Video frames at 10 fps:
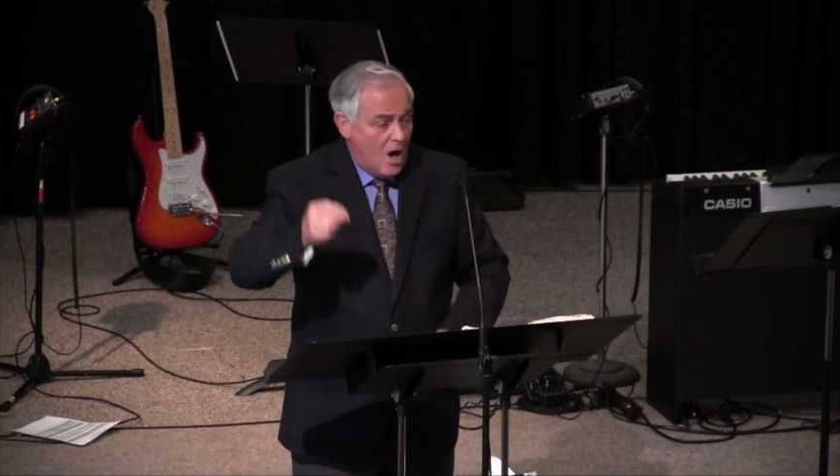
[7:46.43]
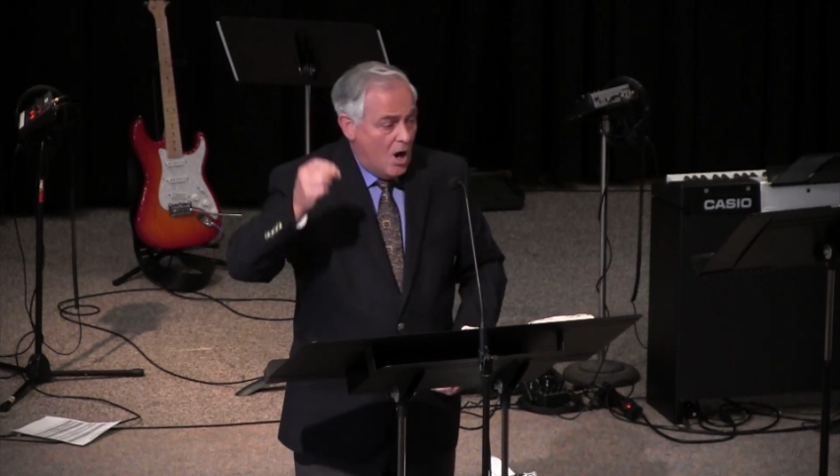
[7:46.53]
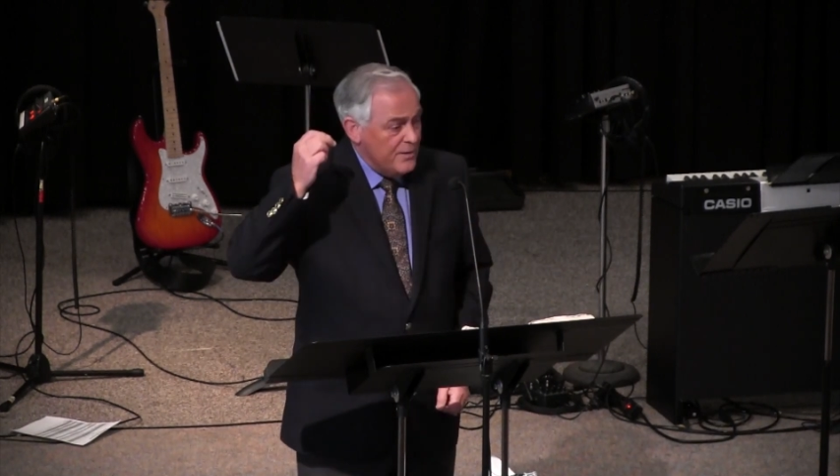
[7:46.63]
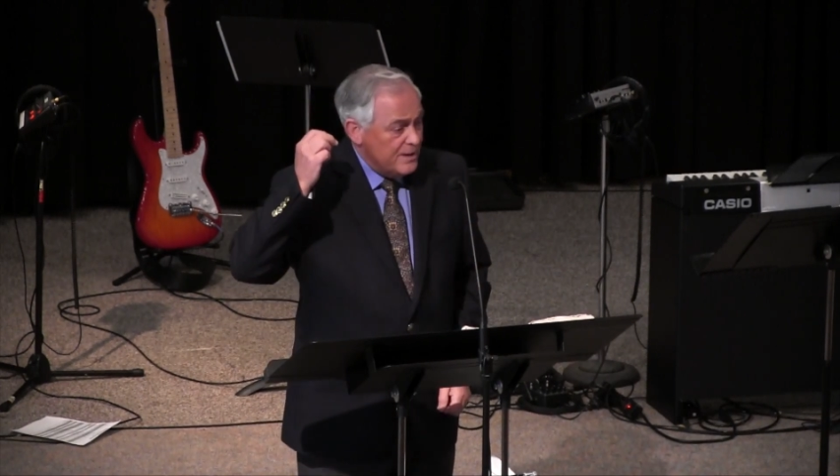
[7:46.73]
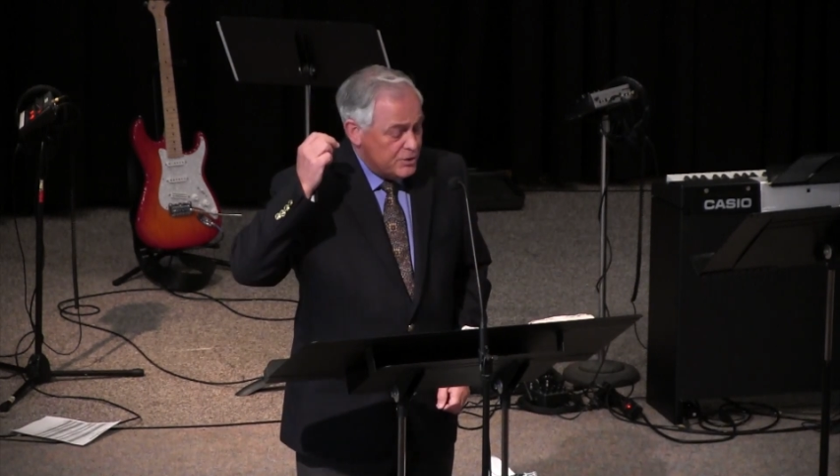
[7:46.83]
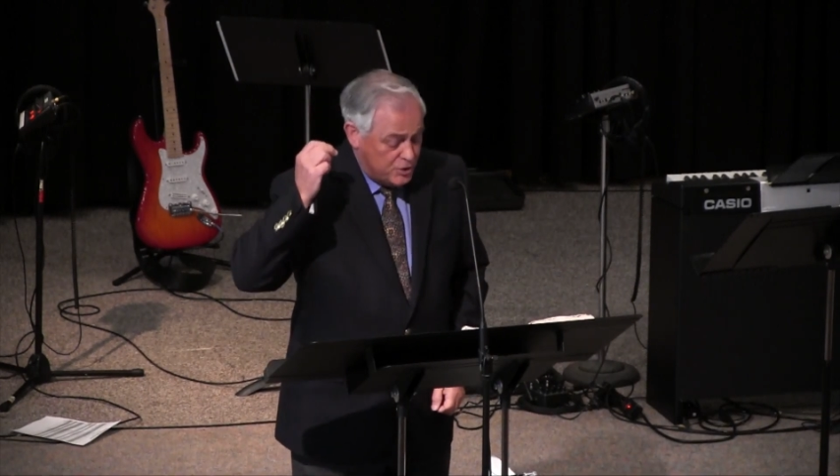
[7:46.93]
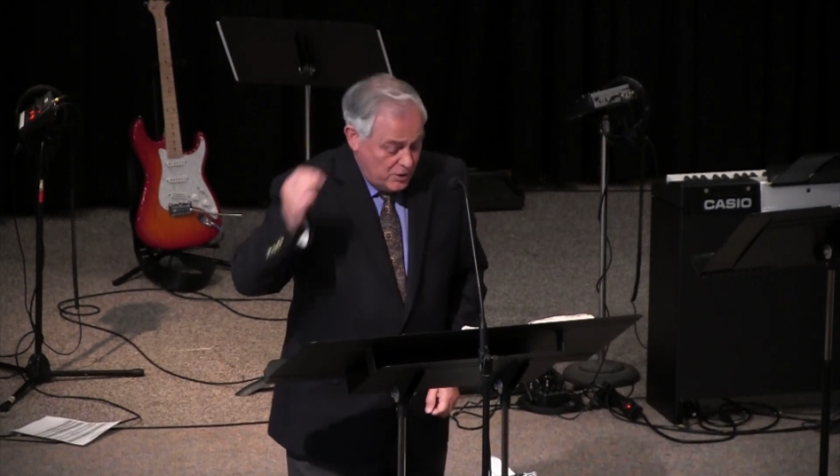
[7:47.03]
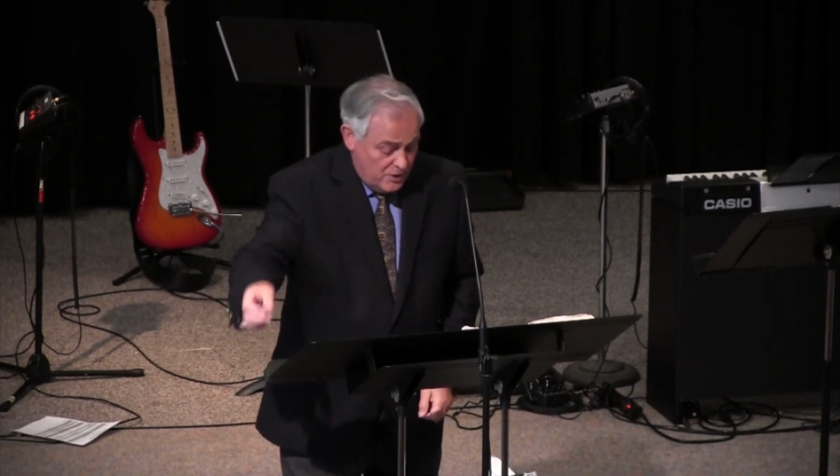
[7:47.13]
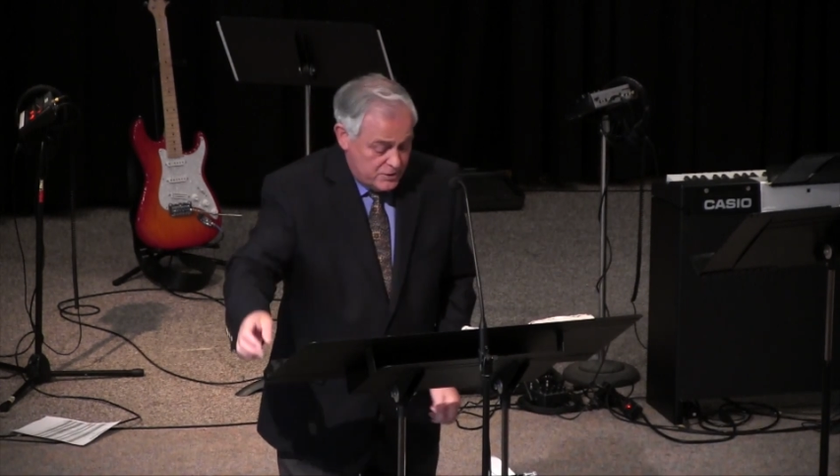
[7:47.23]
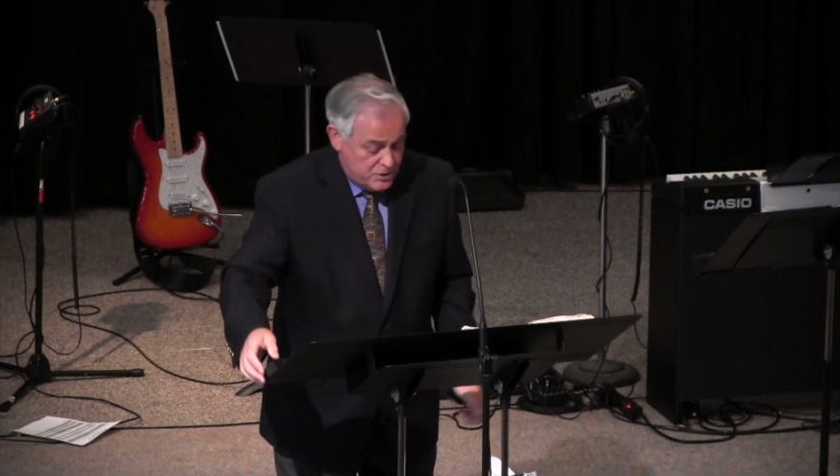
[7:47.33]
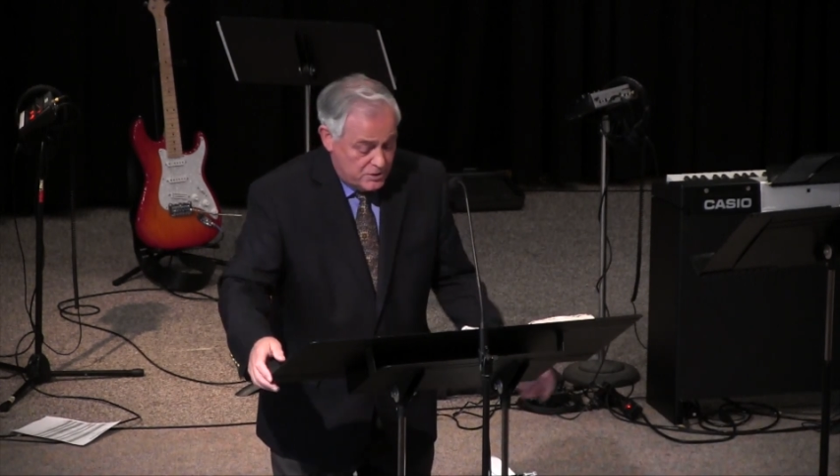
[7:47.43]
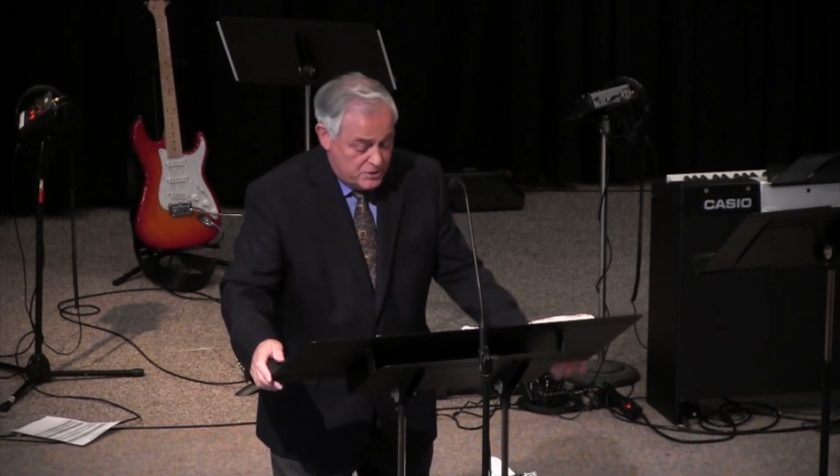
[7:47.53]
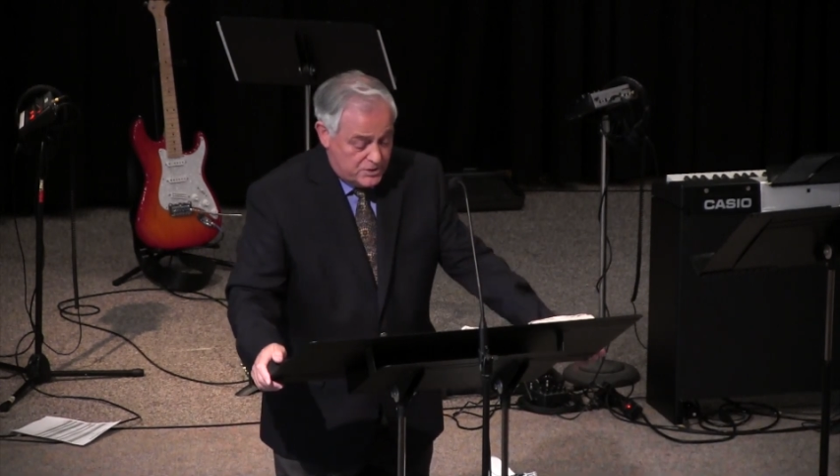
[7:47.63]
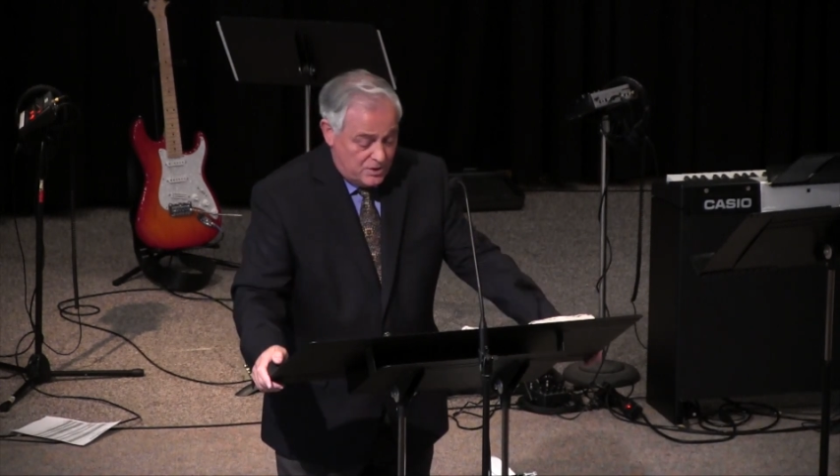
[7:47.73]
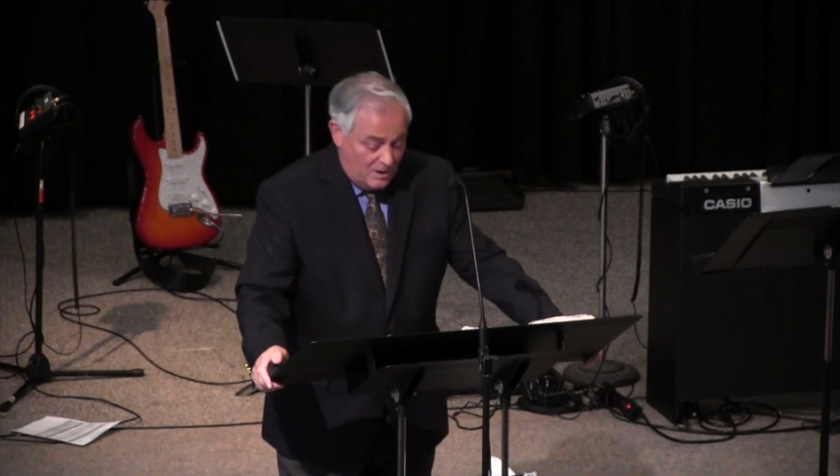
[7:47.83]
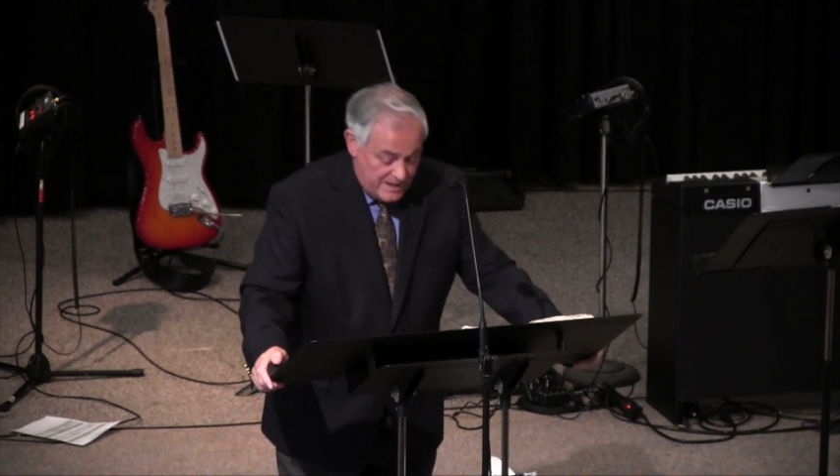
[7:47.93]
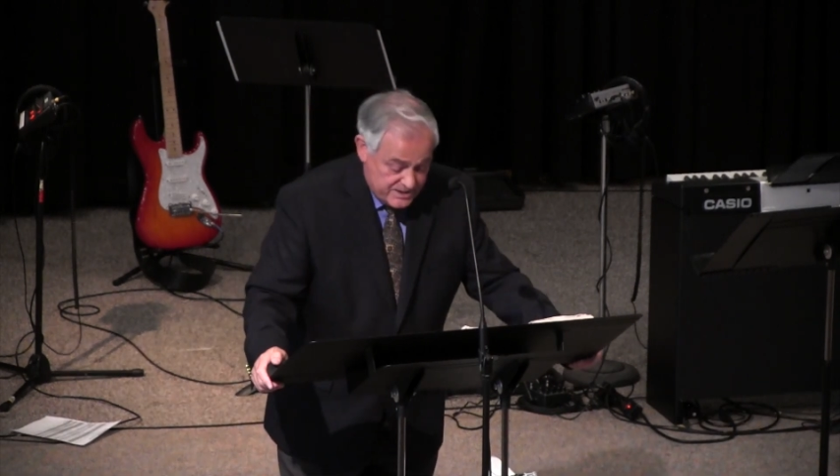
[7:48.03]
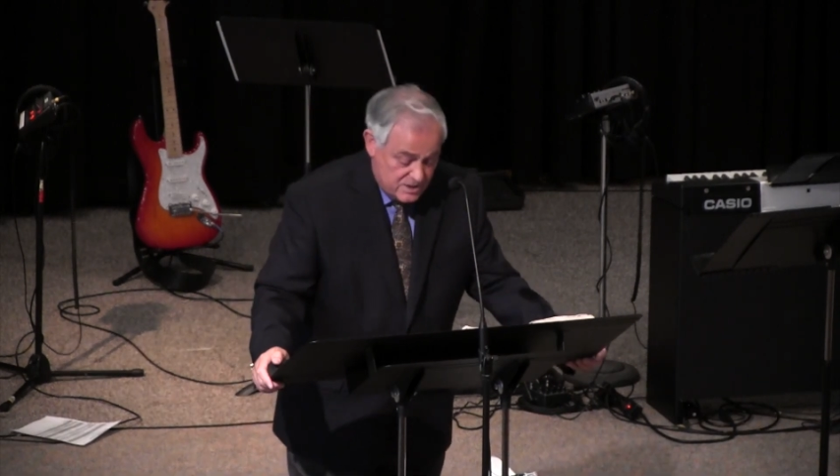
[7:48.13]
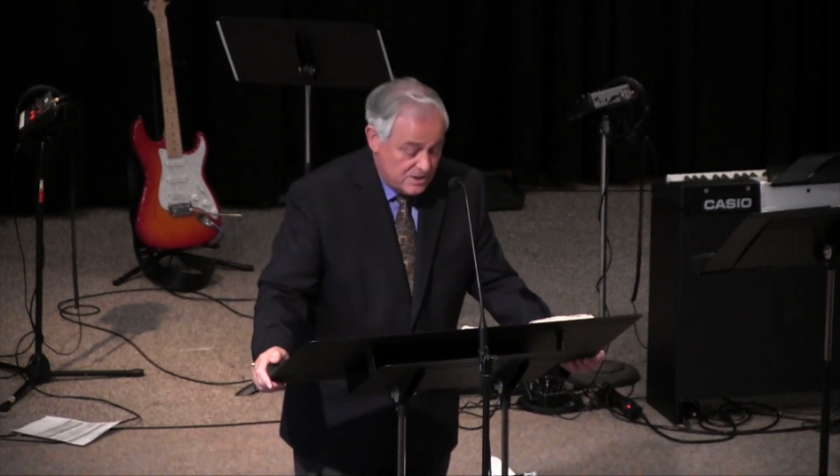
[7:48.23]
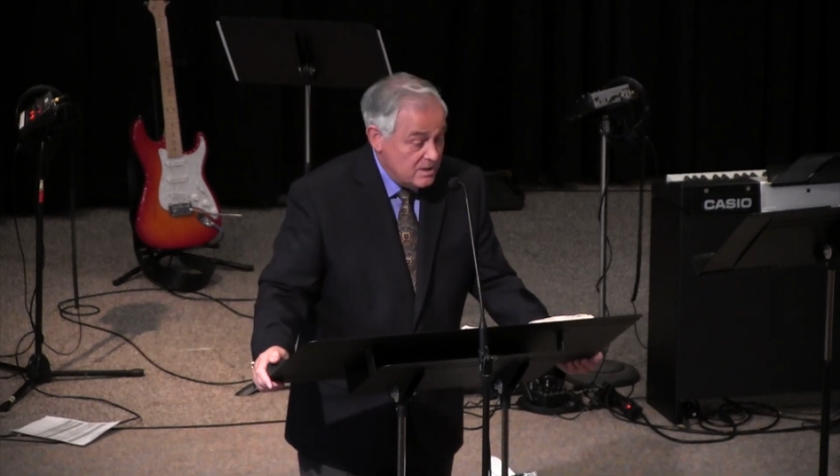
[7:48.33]
are the churches to
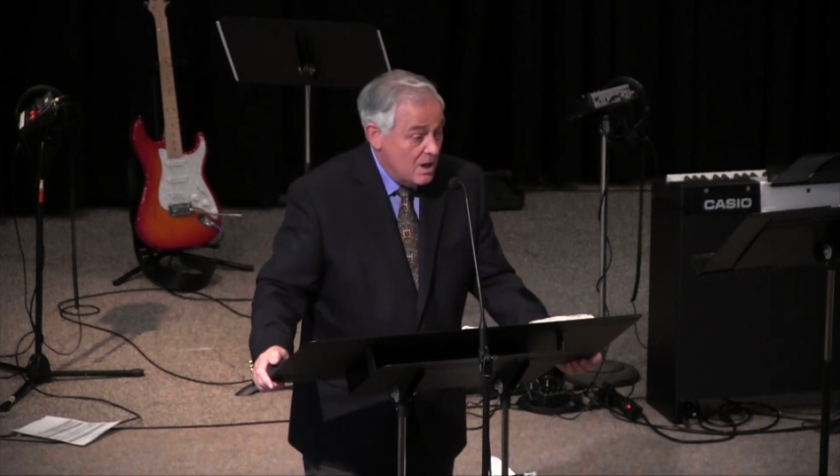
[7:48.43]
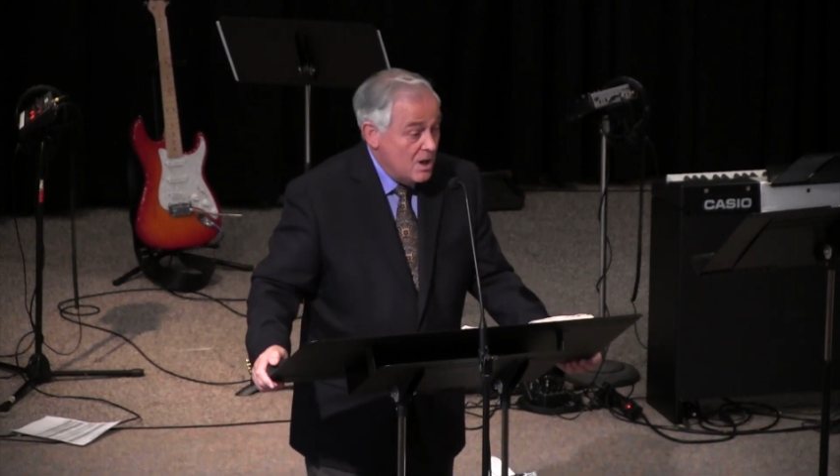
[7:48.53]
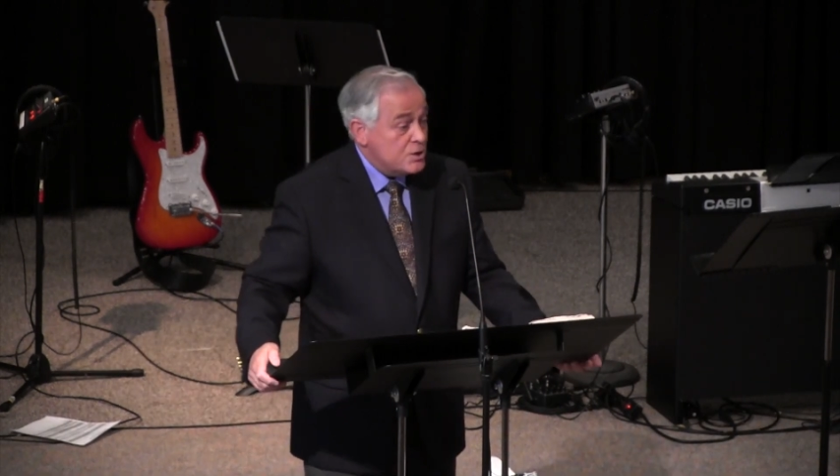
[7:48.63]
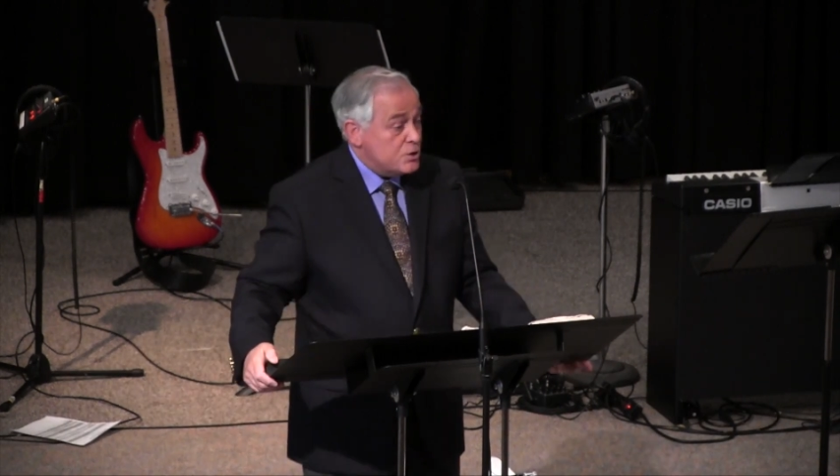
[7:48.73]
listen